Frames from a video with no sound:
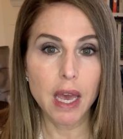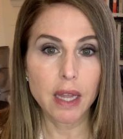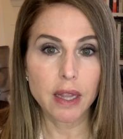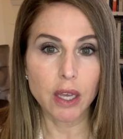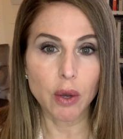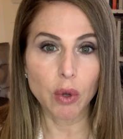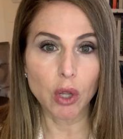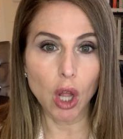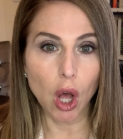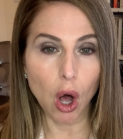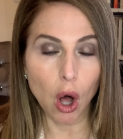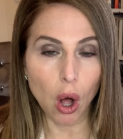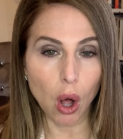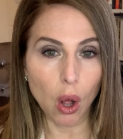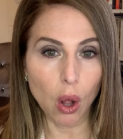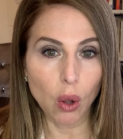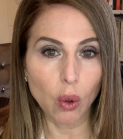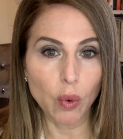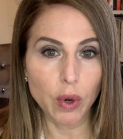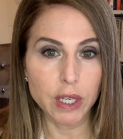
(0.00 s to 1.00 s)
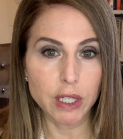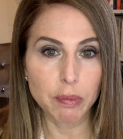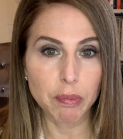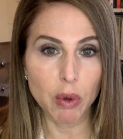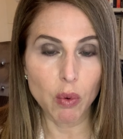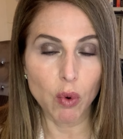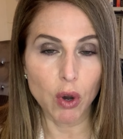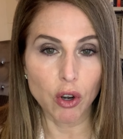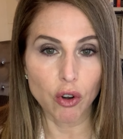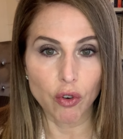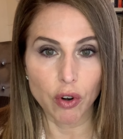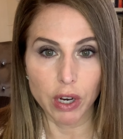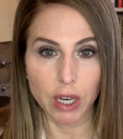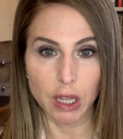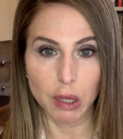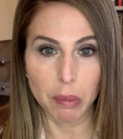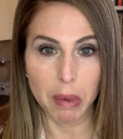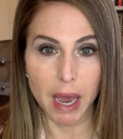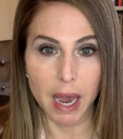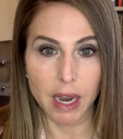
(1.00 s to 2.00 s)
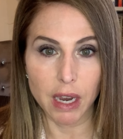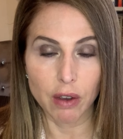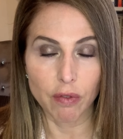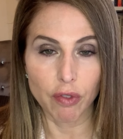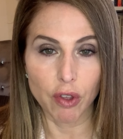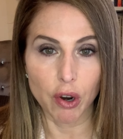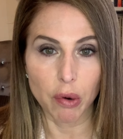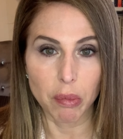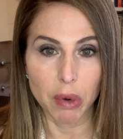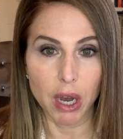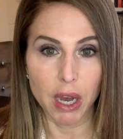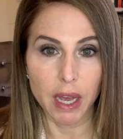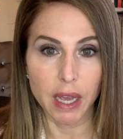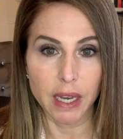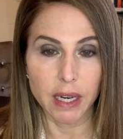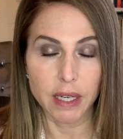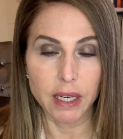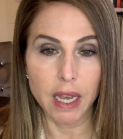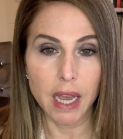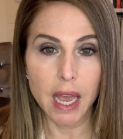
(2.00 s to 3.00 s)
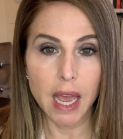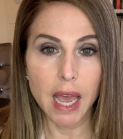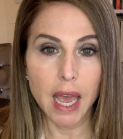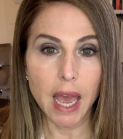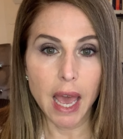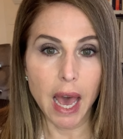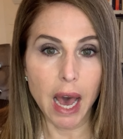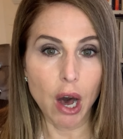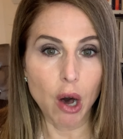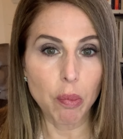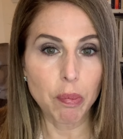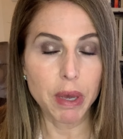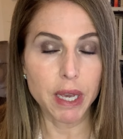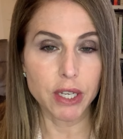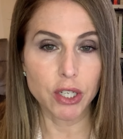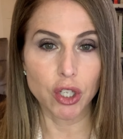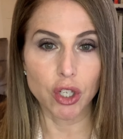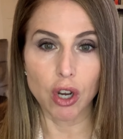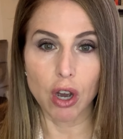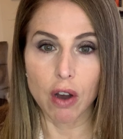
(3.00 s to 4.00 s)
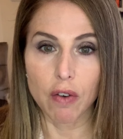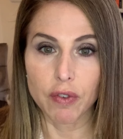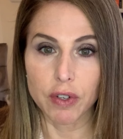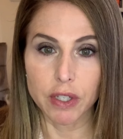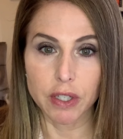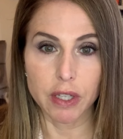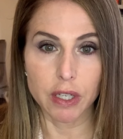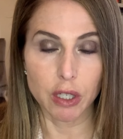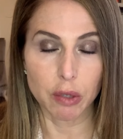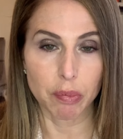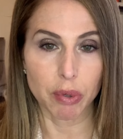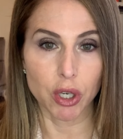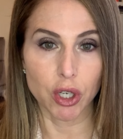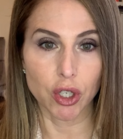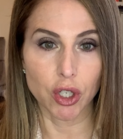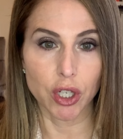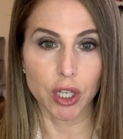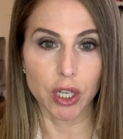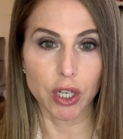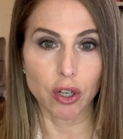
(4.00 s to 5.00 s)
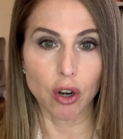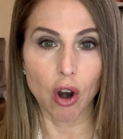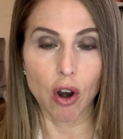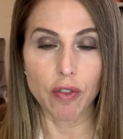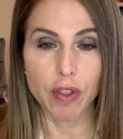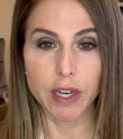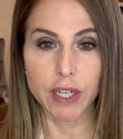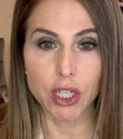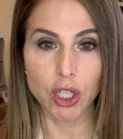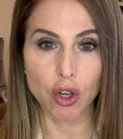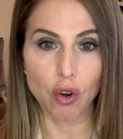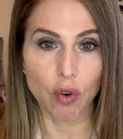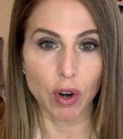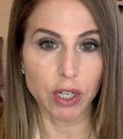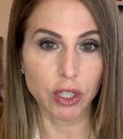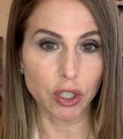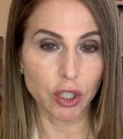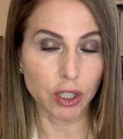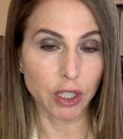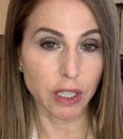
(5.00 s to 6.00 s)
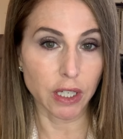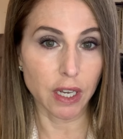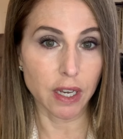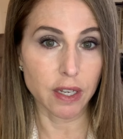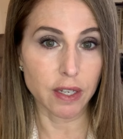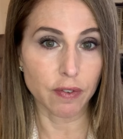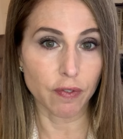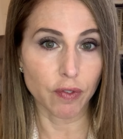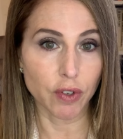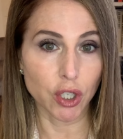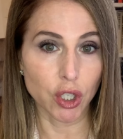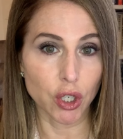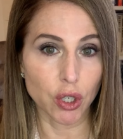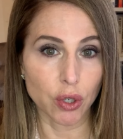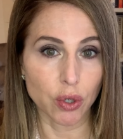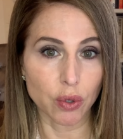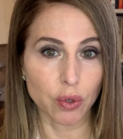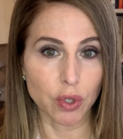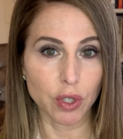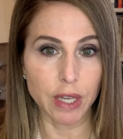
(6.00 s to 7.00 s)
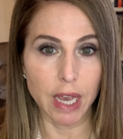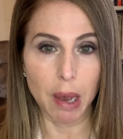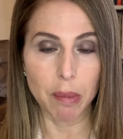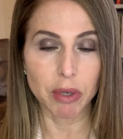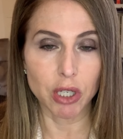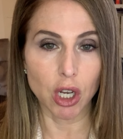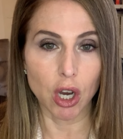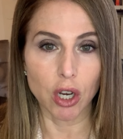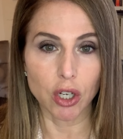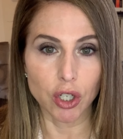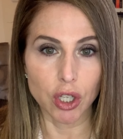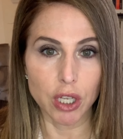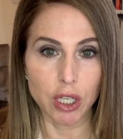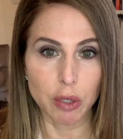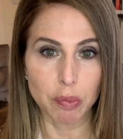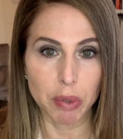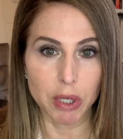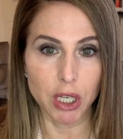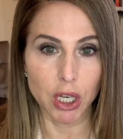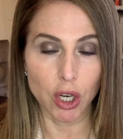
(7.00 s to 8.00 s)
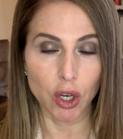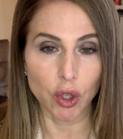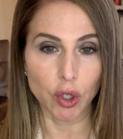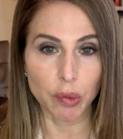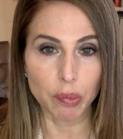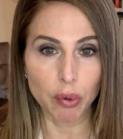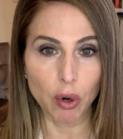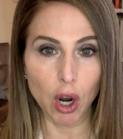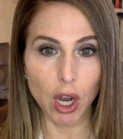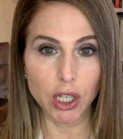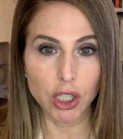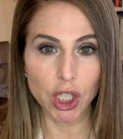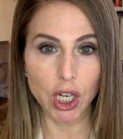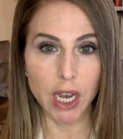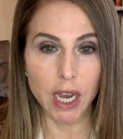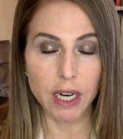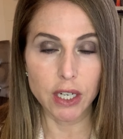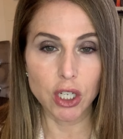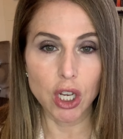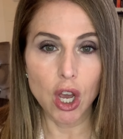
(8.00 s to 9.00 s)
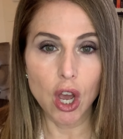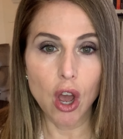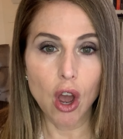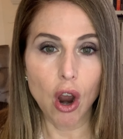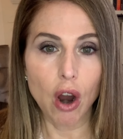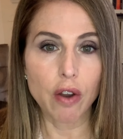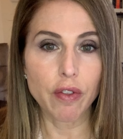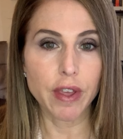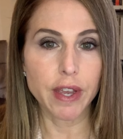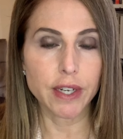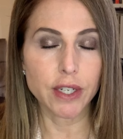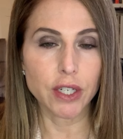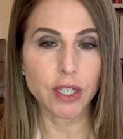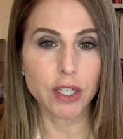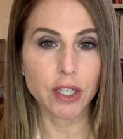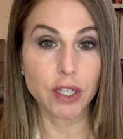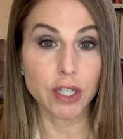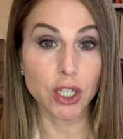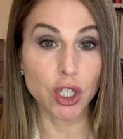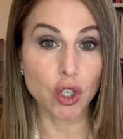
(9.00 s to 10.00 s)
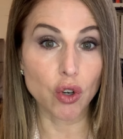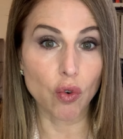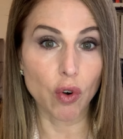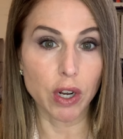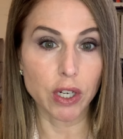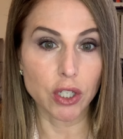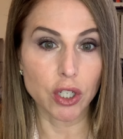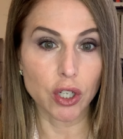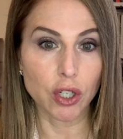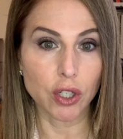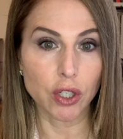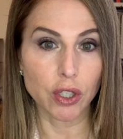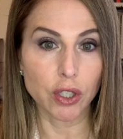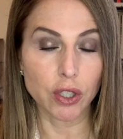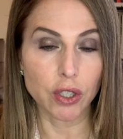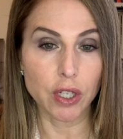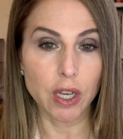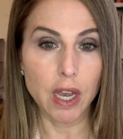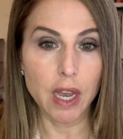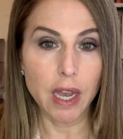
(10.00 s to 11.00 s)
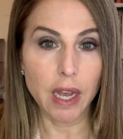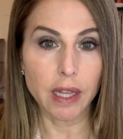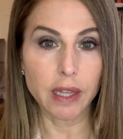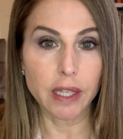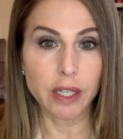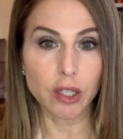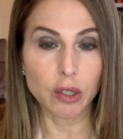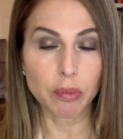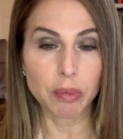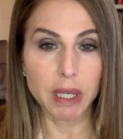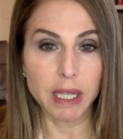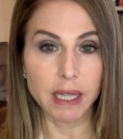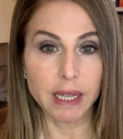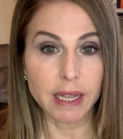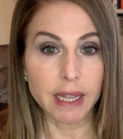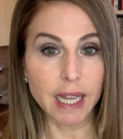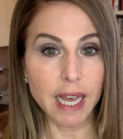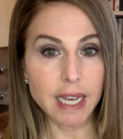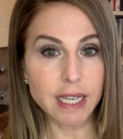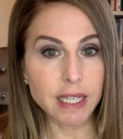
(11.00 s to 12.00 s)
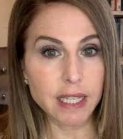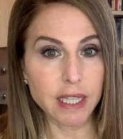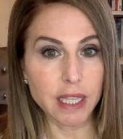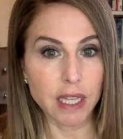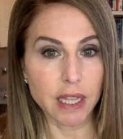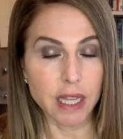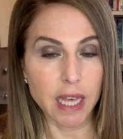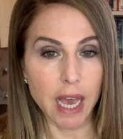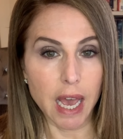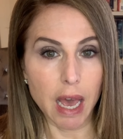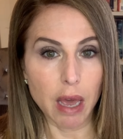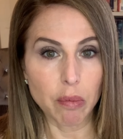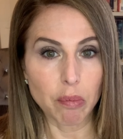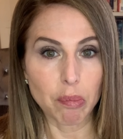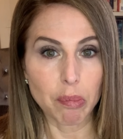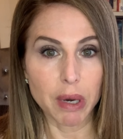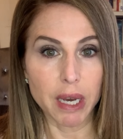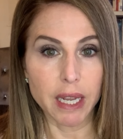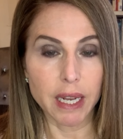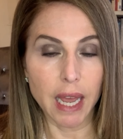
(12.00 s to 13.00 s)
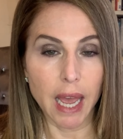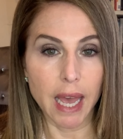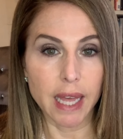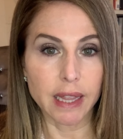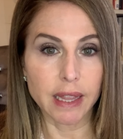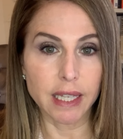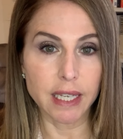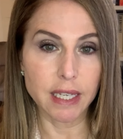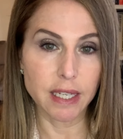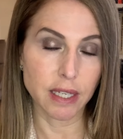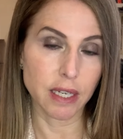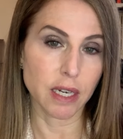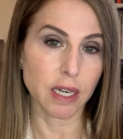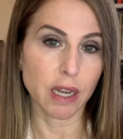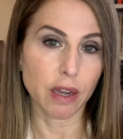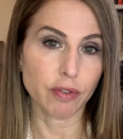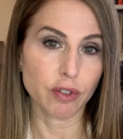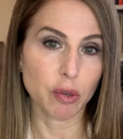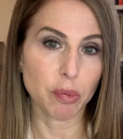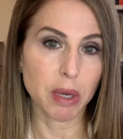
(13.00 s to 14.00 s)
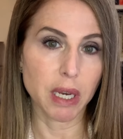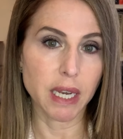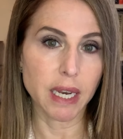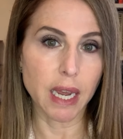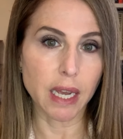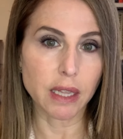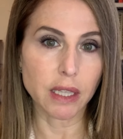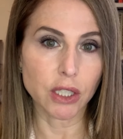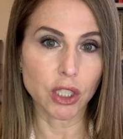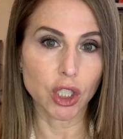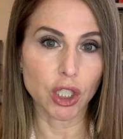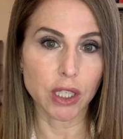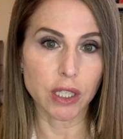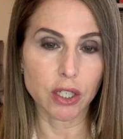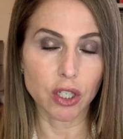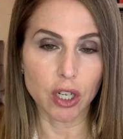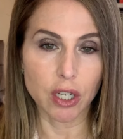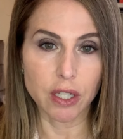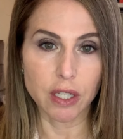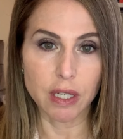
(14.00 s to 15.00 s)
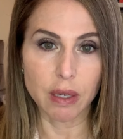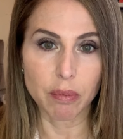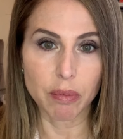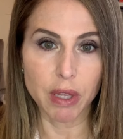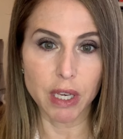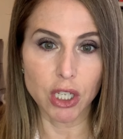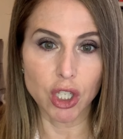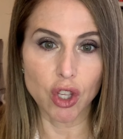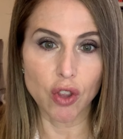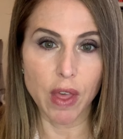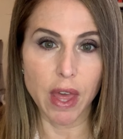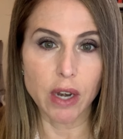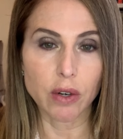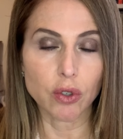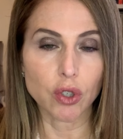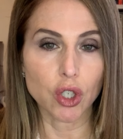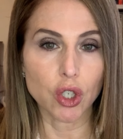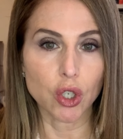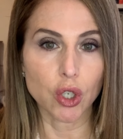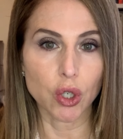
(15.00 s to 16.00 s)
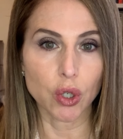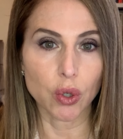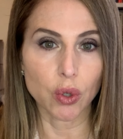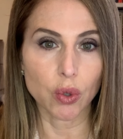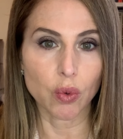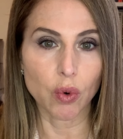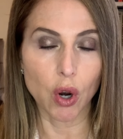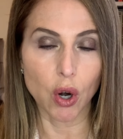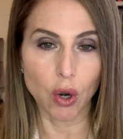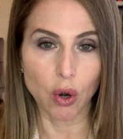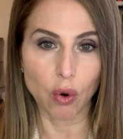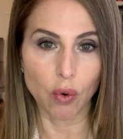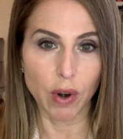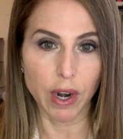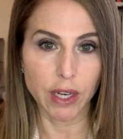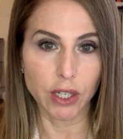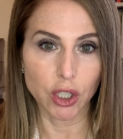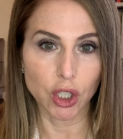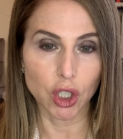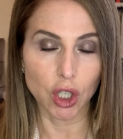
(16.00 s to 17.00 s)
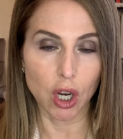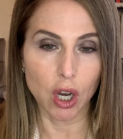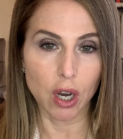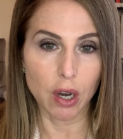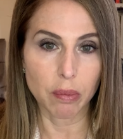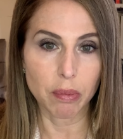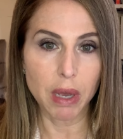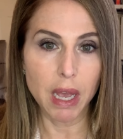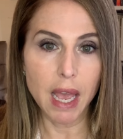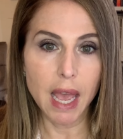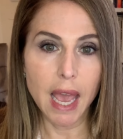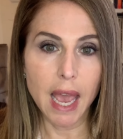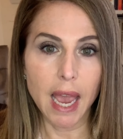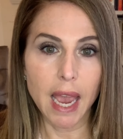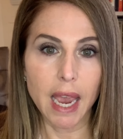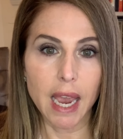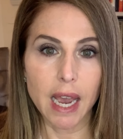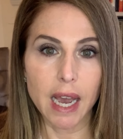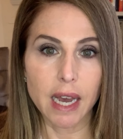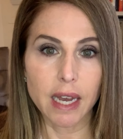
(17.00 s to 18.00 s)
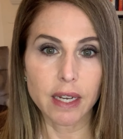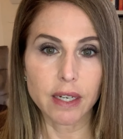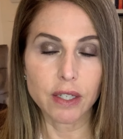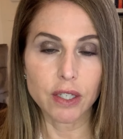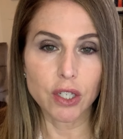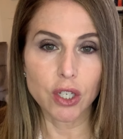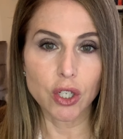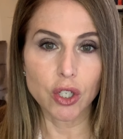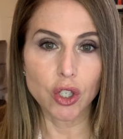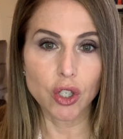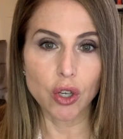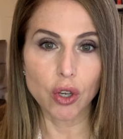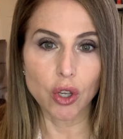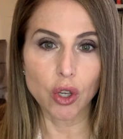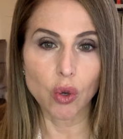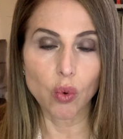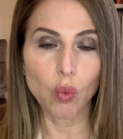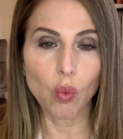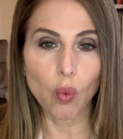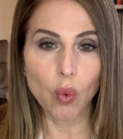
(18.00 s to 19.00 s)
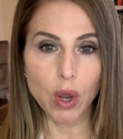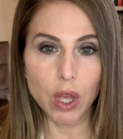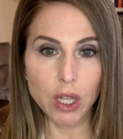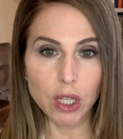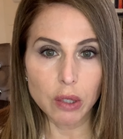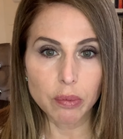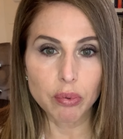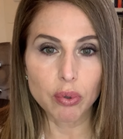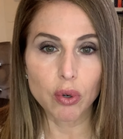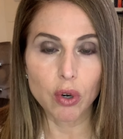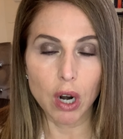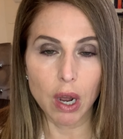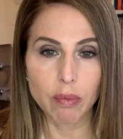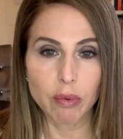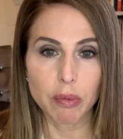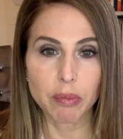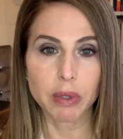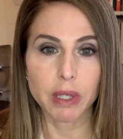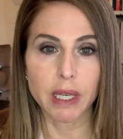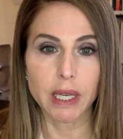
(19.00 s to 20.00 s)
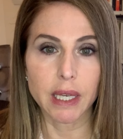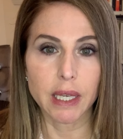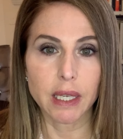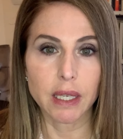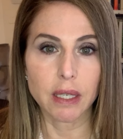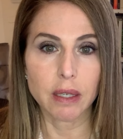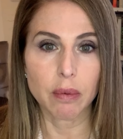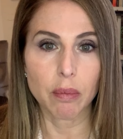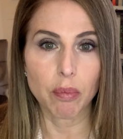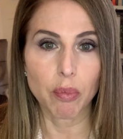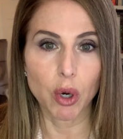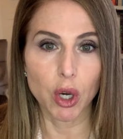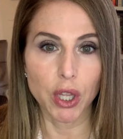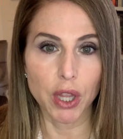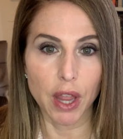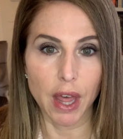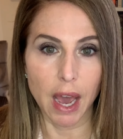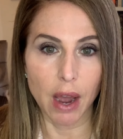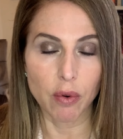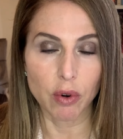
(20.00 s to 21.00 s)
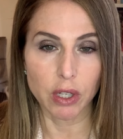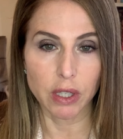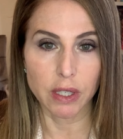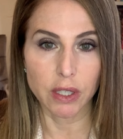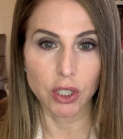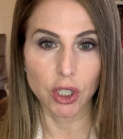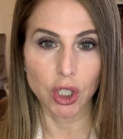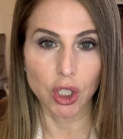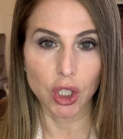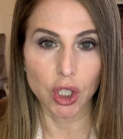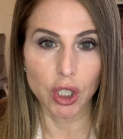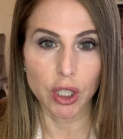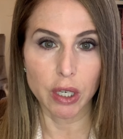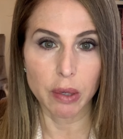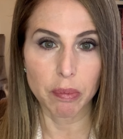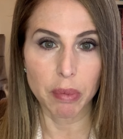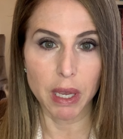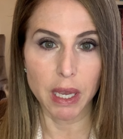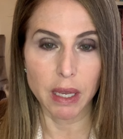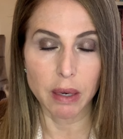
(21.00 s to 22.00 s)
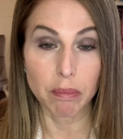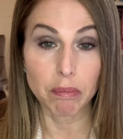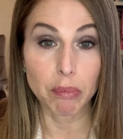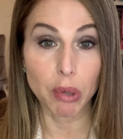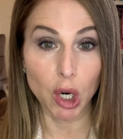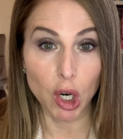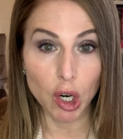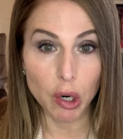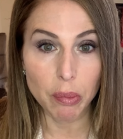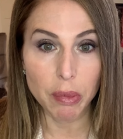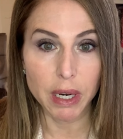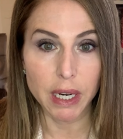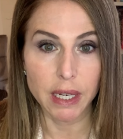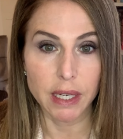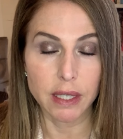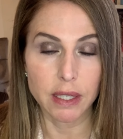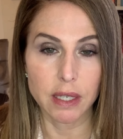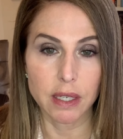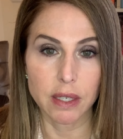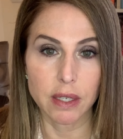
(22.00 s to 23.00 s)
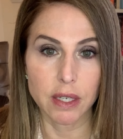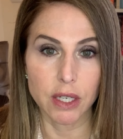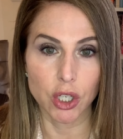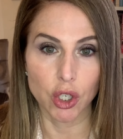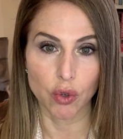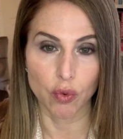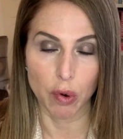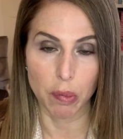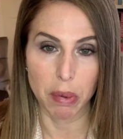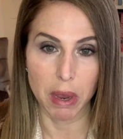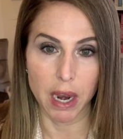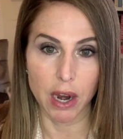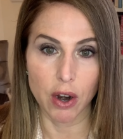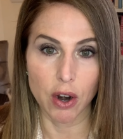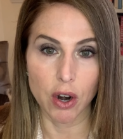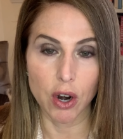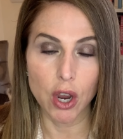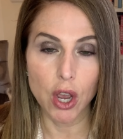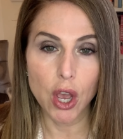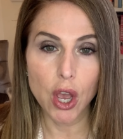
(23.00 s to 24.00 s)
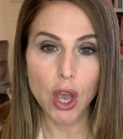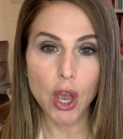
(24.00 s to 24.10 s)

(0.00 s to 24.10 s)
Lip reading: They will always be wondering in the back of their mind, how pissed off is this person? Are they disgruntled enough to sabotage this particular project? Are they disgruntled a little bit less than that, but at least enough to be negligent on something so they don't do a great job? And so you will probably put that relationship in permanent disrepair.